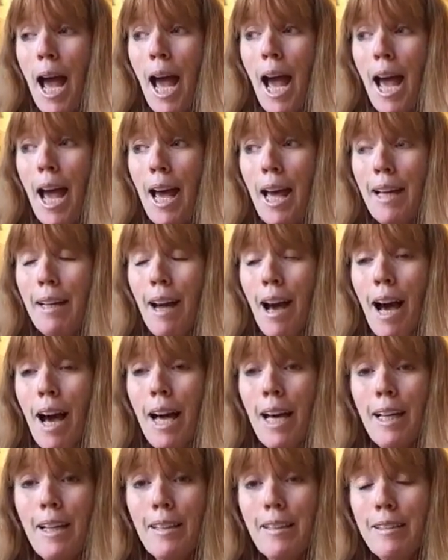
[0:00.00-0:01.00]
And
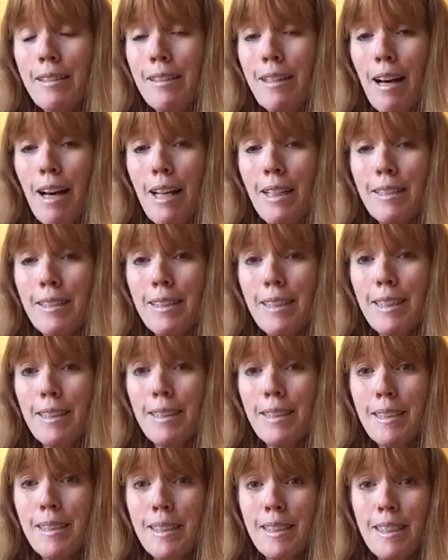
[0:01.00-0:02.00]
I got a
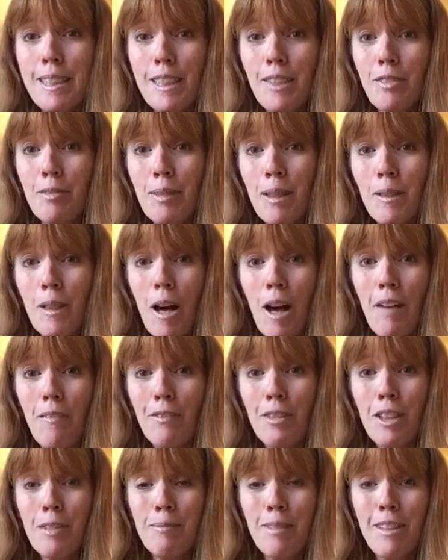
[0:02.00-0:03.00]
cease and desist from the law
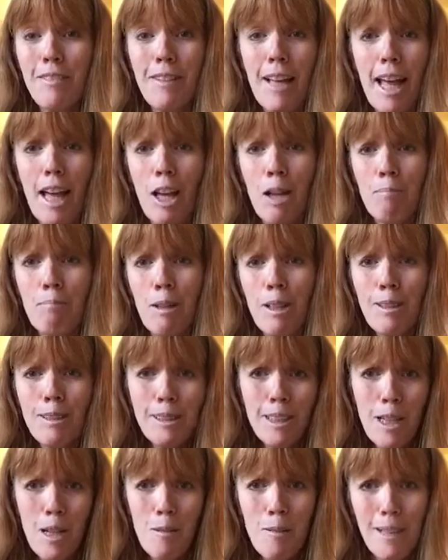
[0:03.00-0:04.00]
firm of
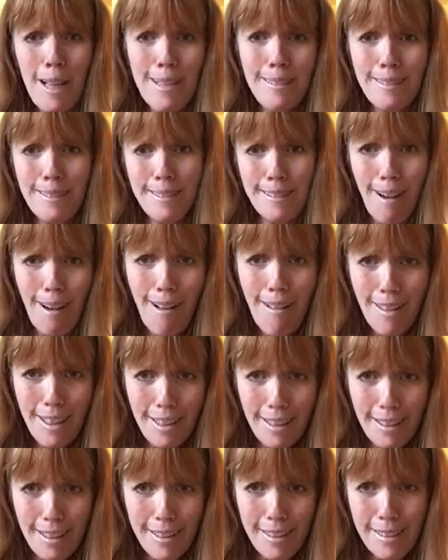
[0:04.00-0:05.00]
Alberto
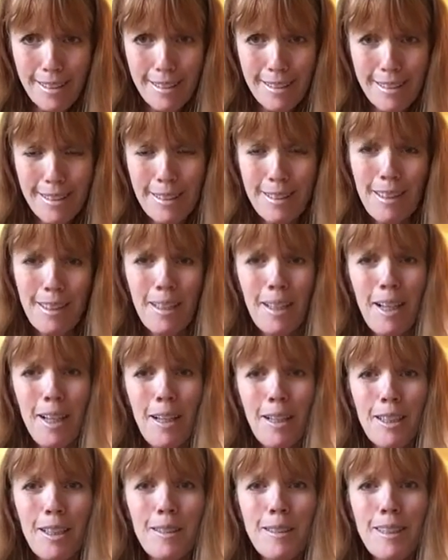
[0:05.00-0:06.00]
Gonzalez.
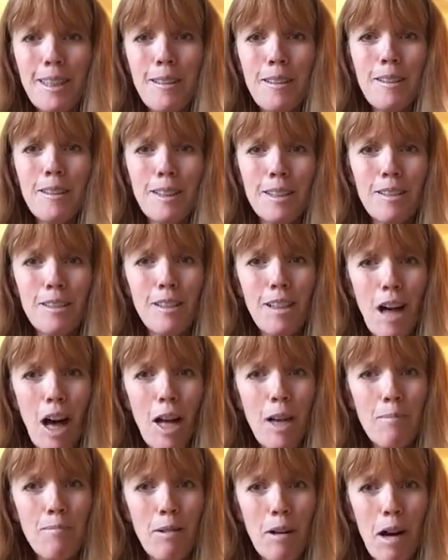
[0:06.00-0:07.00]
You see, there's a
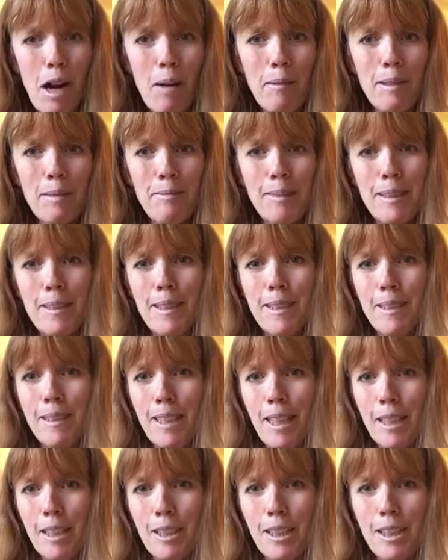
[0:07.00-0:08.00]
lot of problems in the
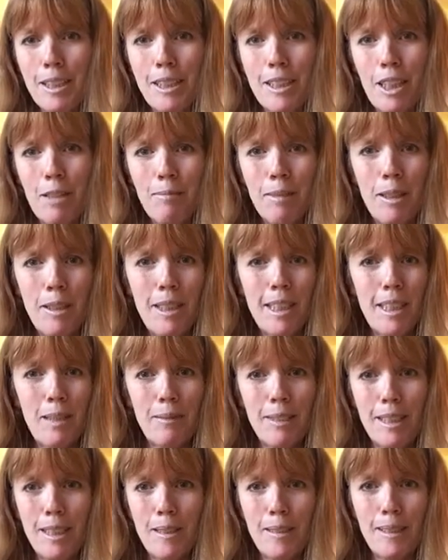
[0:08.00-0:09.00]
intelligence community
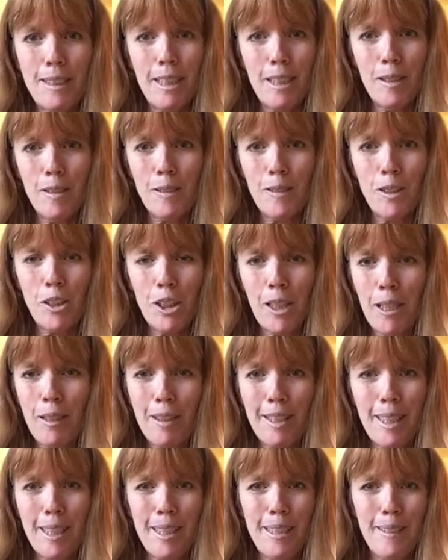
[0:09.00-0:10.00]
with intel
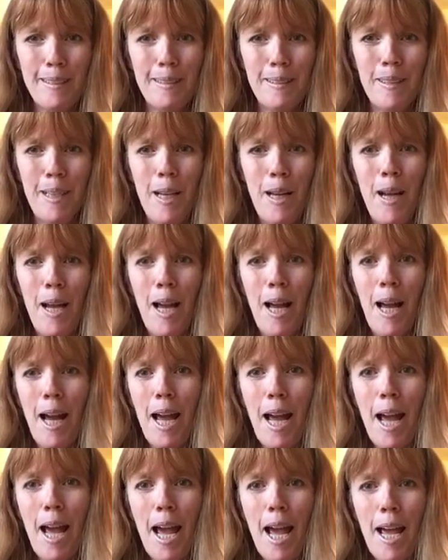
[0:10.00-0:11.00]
sharing,
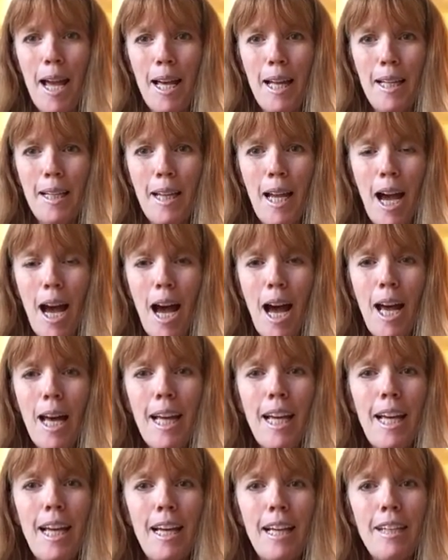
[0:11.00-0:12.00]
and I
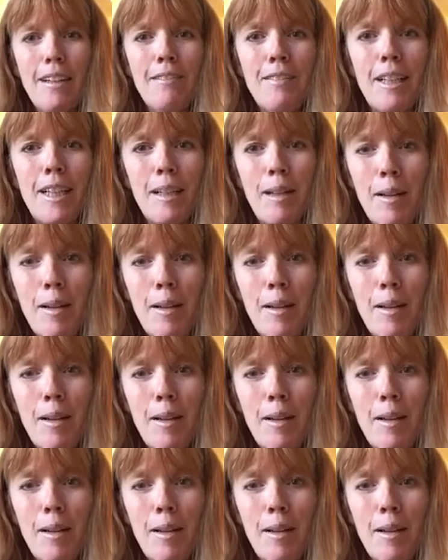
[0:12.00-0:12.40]
have